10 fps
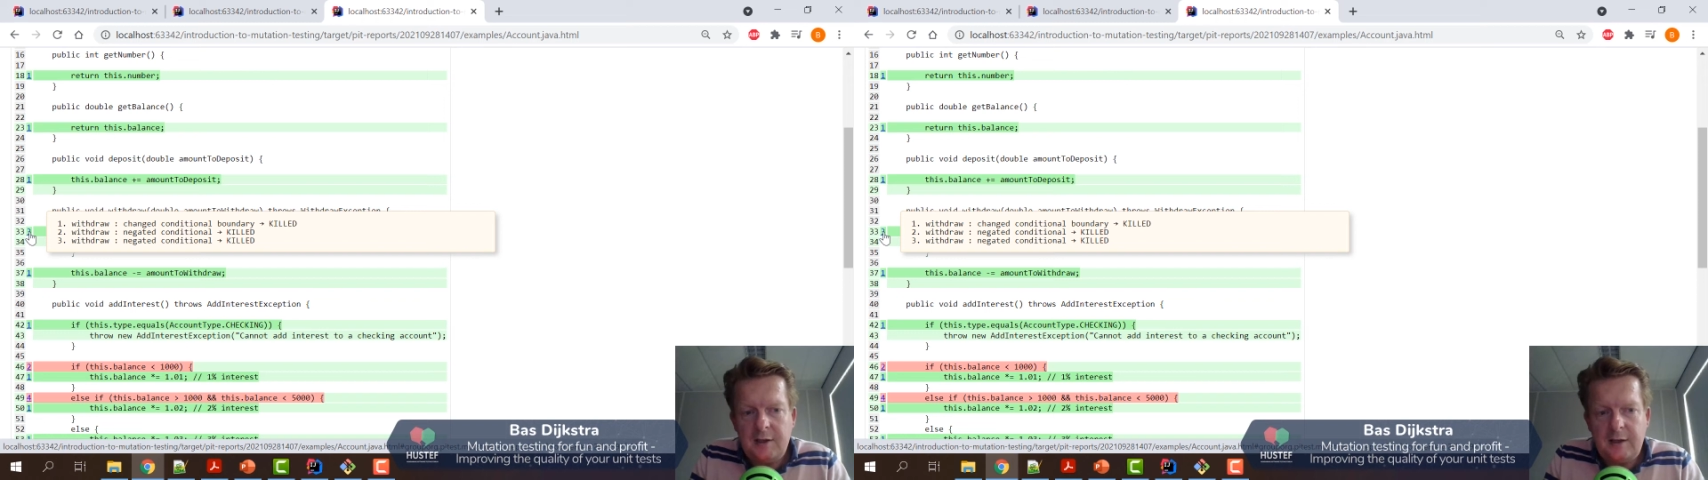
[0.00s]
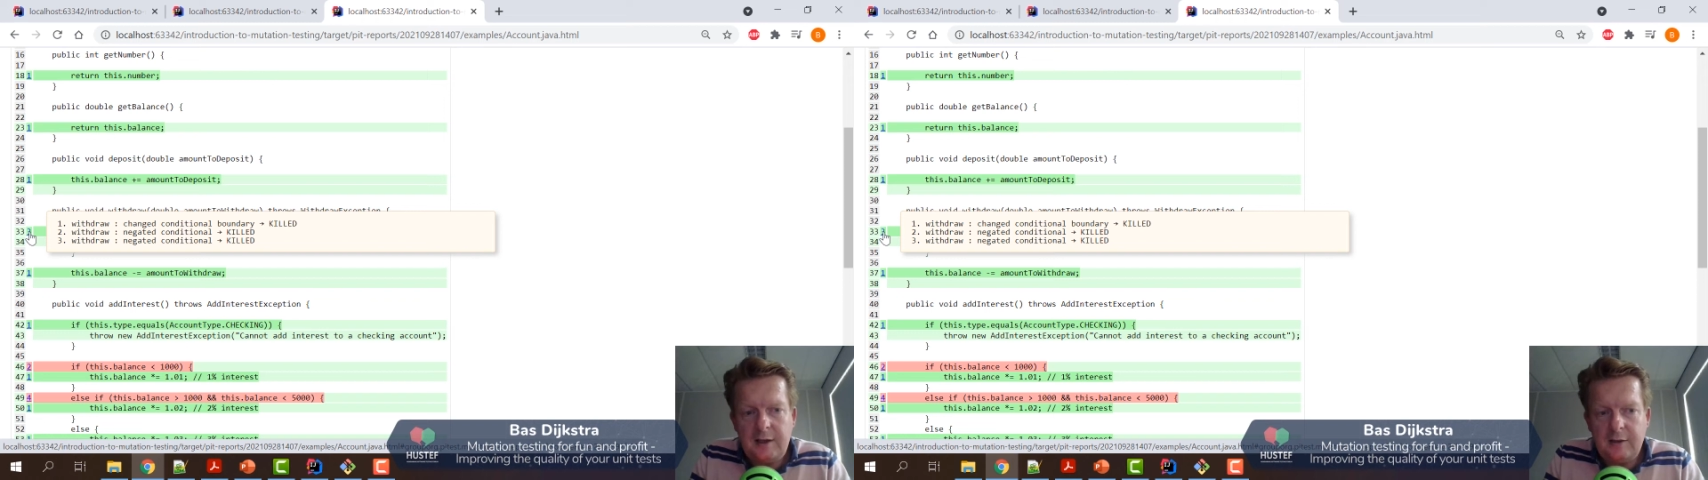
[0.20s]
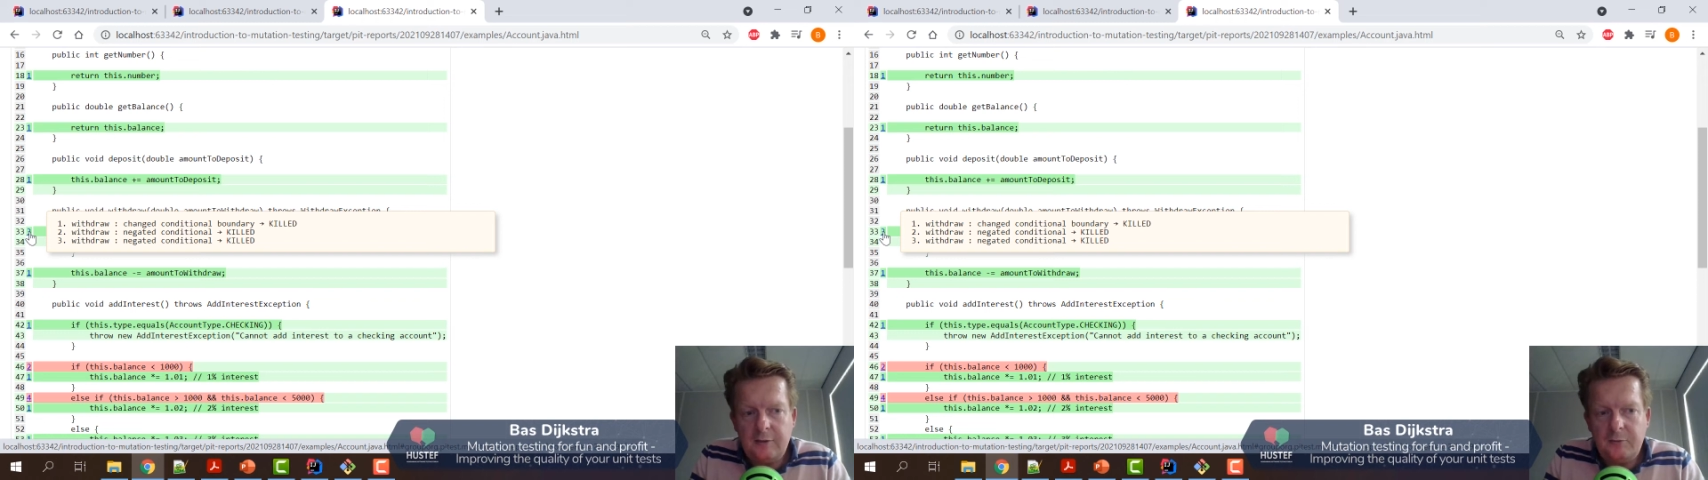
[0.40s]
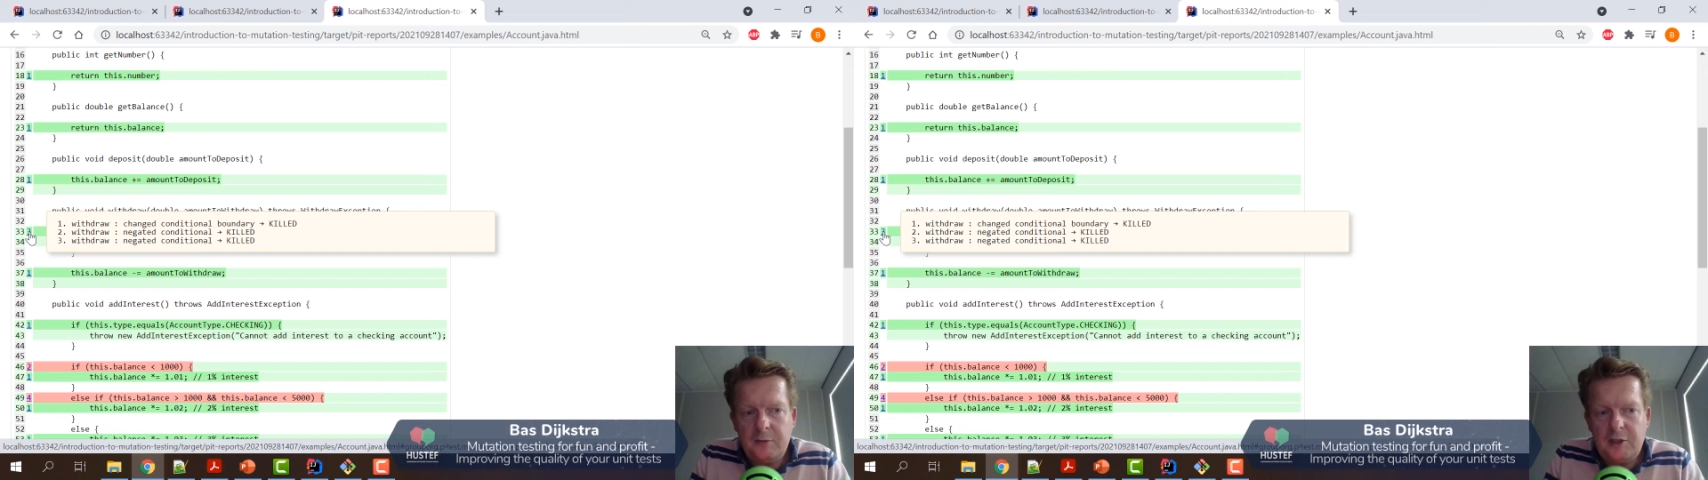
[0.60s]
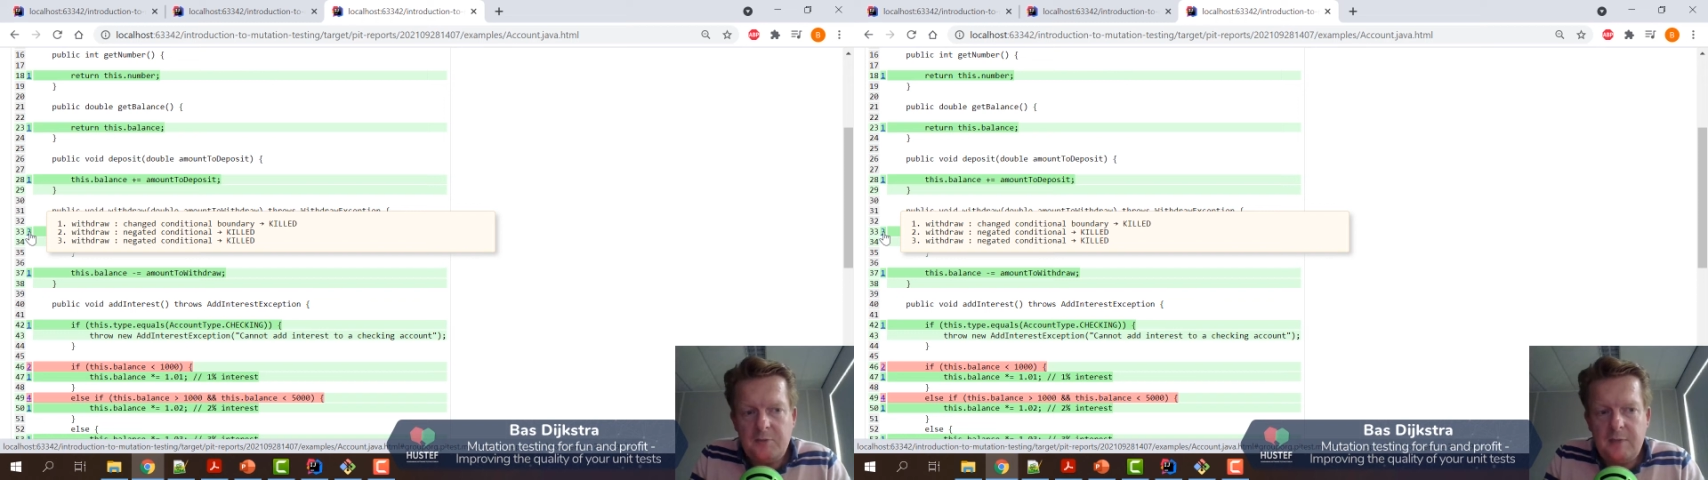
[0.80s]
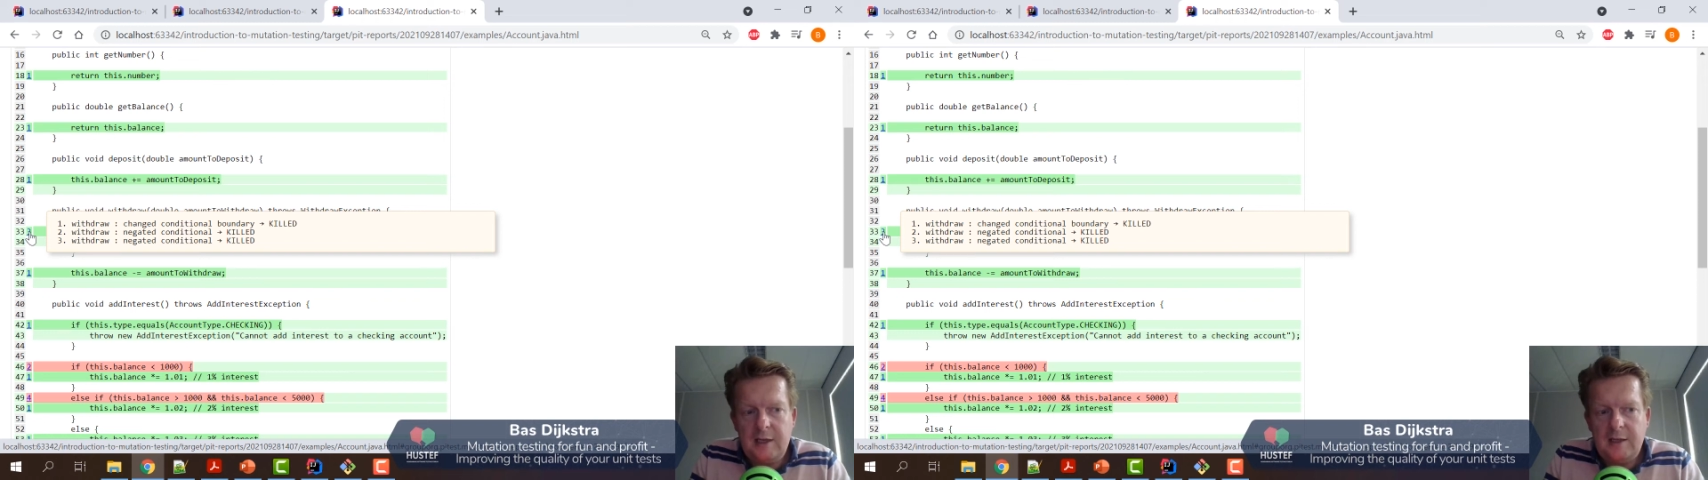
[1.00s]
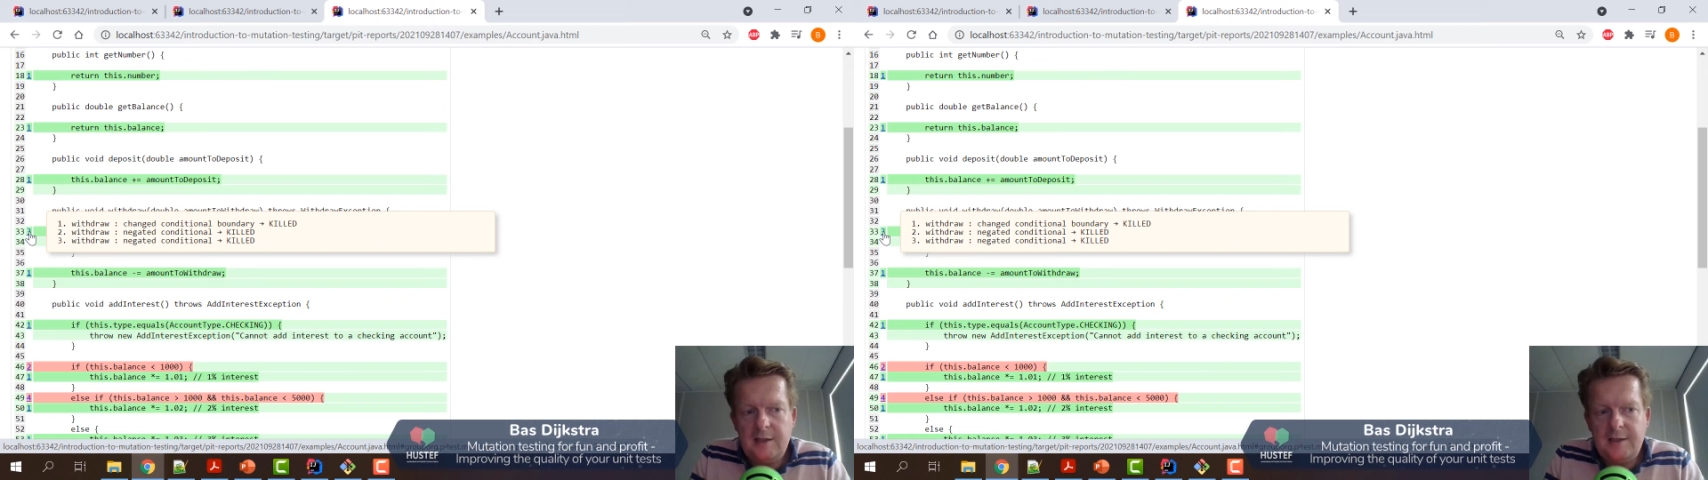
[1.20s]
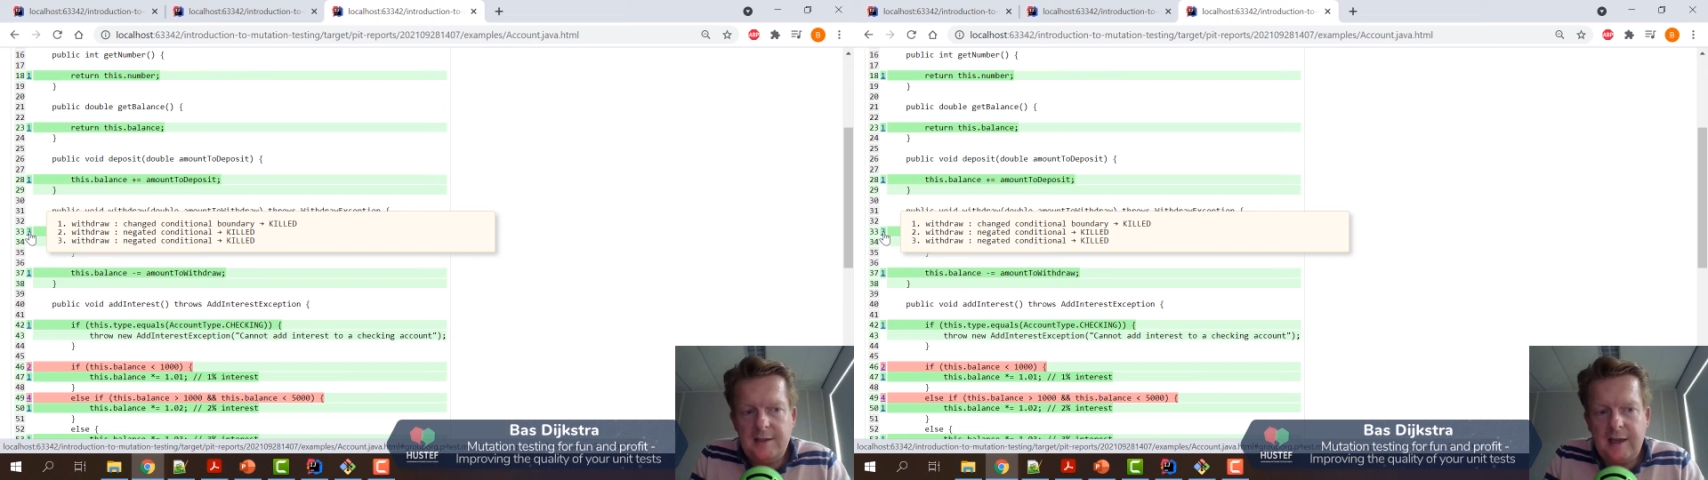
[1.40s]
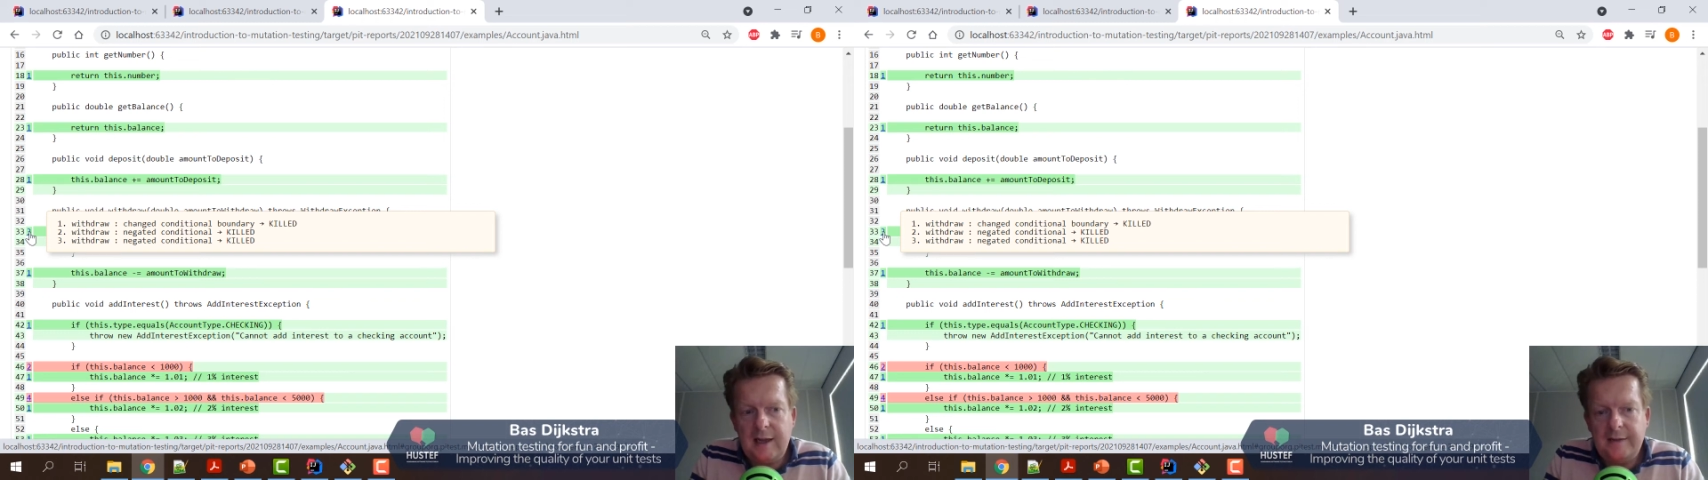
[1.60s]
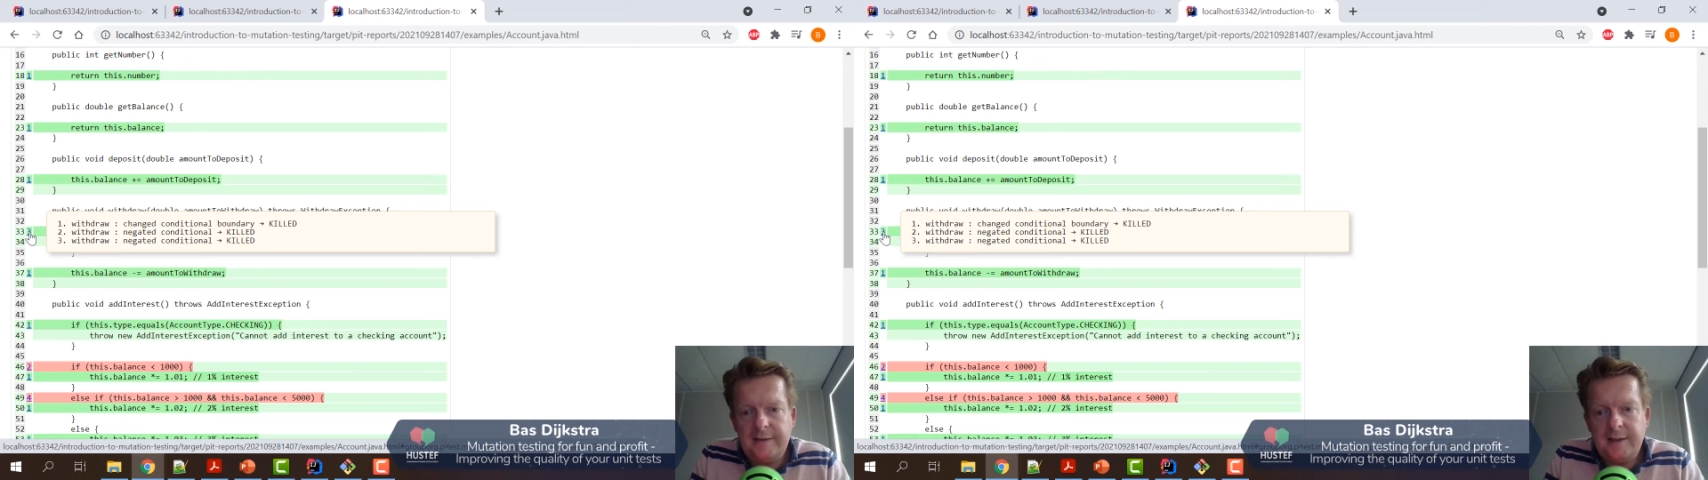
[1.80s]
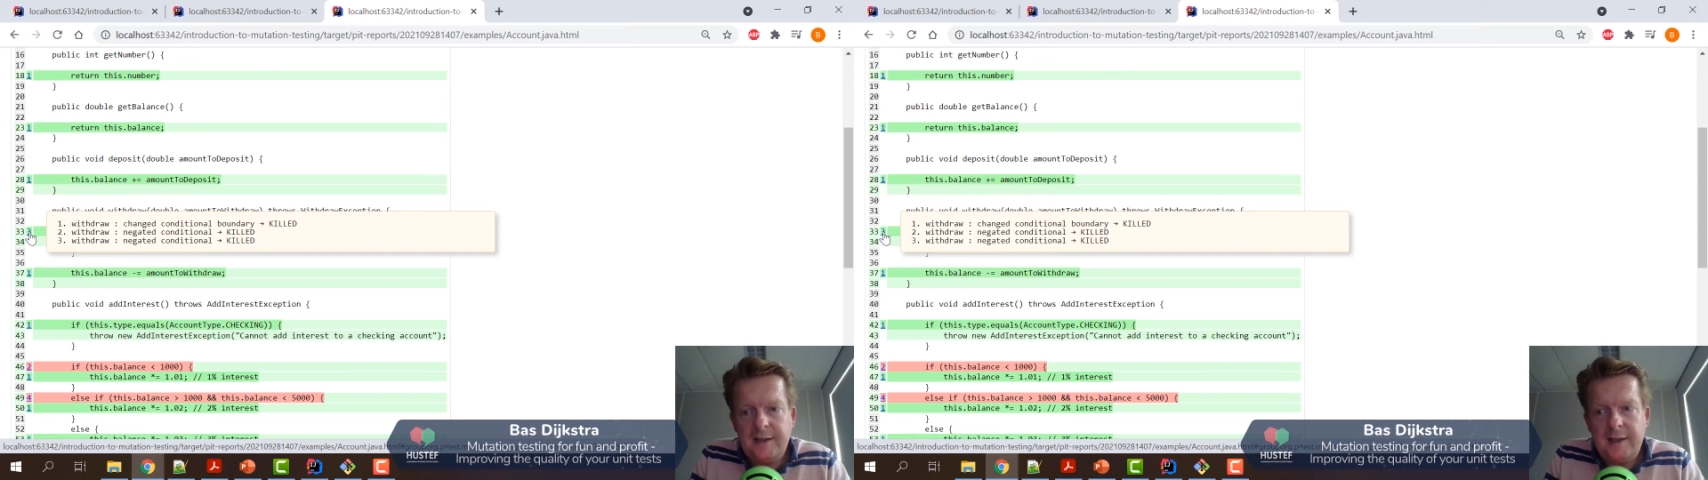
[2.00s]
killed, which means that